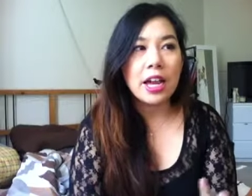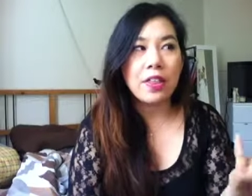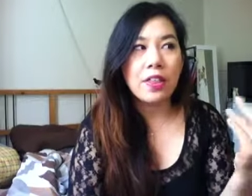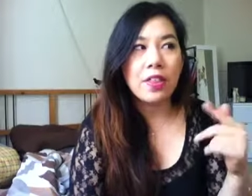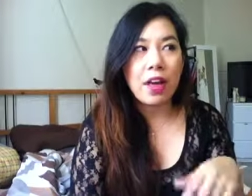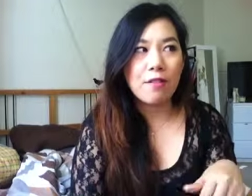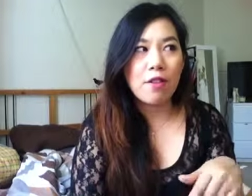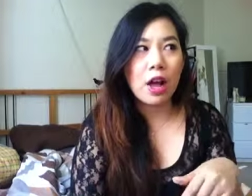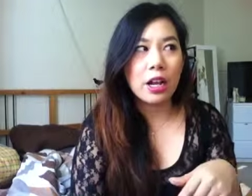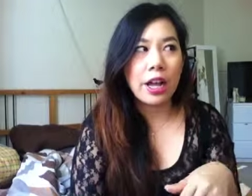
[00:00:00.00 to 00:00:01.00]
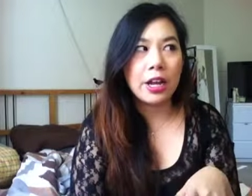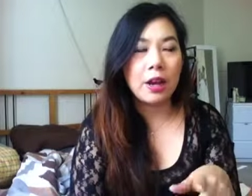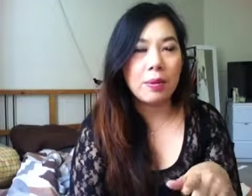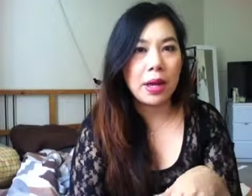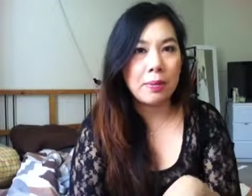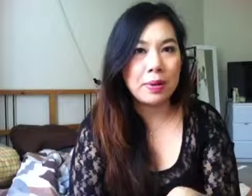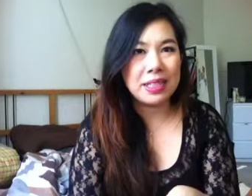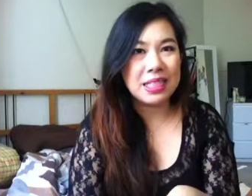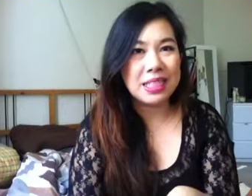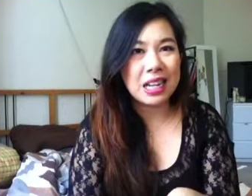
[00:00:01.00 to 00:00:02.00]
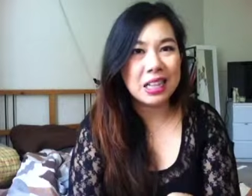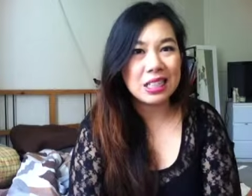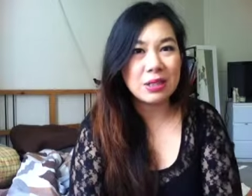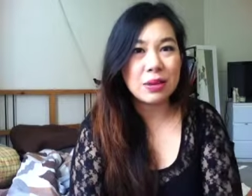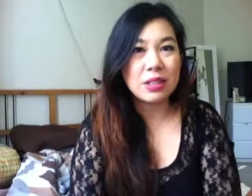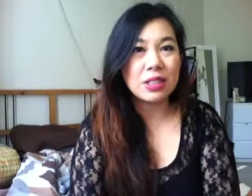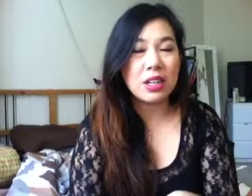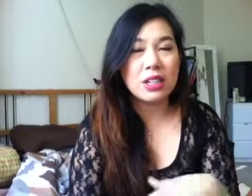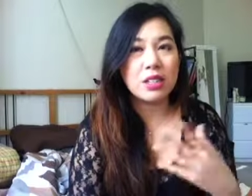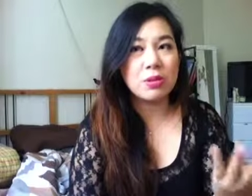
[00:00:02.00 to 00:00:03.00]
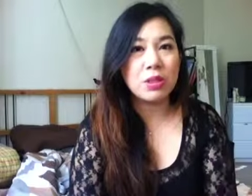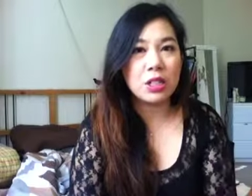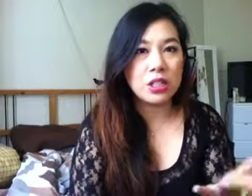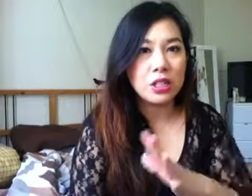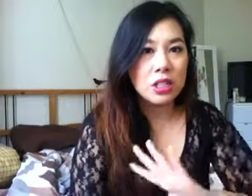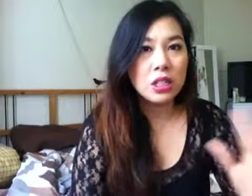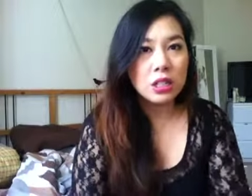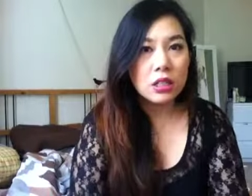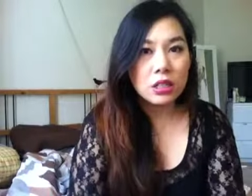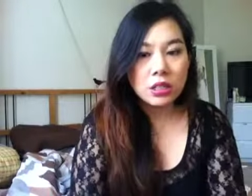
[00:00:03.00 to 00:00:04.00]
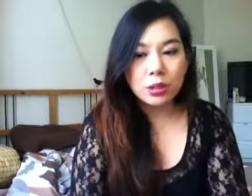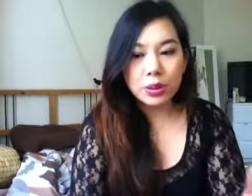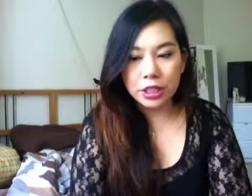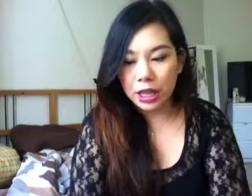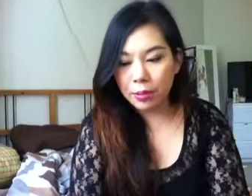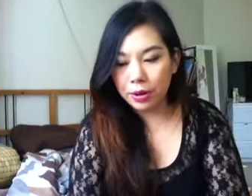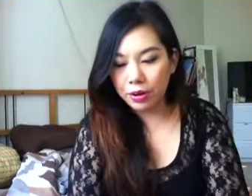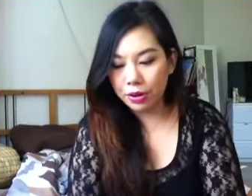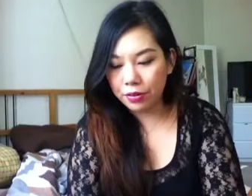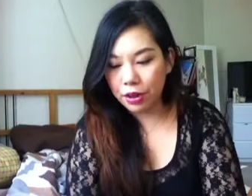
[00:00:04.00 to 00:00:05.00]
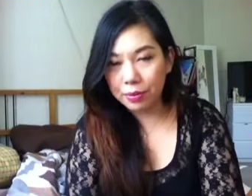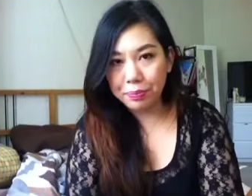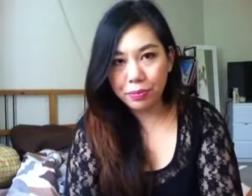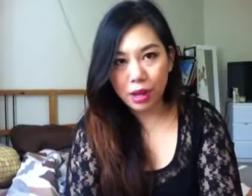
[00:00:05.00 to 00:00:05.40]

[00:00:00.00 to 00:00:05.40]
And I think that flight I end up getting business class as well, so I didn't want to switch that one over.